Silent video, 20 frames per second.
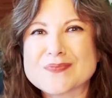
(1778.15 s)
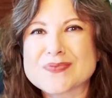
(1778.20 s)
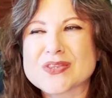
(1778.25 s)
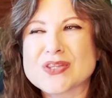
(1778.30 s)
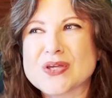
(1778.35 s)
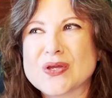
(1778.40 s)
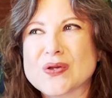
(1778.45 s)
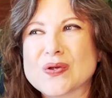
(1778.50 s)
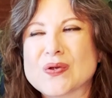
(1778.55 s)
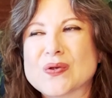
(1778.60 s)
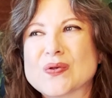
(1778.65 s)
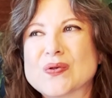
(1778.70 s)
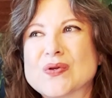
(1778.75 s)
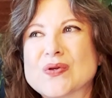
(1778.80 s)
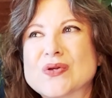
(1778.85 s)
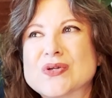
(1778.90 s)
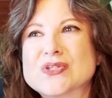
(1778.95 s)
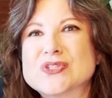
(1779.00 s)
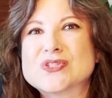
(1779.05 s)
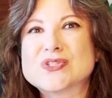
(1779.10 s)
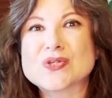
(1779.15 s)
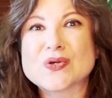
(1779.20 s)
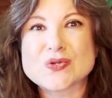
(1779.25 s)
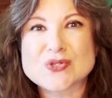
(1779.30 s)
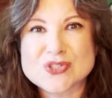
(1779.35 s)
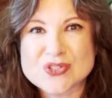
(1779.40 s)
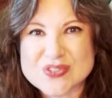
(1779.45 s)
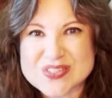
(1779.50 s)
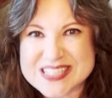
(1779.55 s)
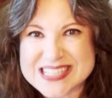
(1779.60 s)
their
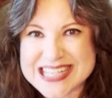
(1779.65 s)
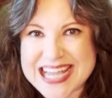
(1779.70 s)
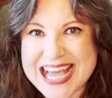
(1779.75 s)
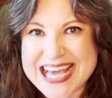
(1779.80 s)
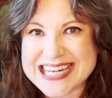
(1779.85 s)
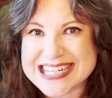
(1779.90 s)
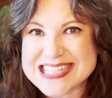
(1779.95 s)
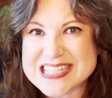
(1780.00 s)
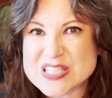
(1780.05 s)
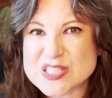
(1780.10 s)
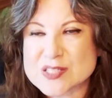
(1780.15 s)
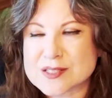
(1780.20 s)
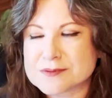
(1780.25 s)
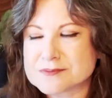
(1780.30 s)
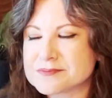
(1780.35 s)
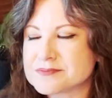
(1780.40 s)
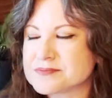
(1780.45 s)
social status.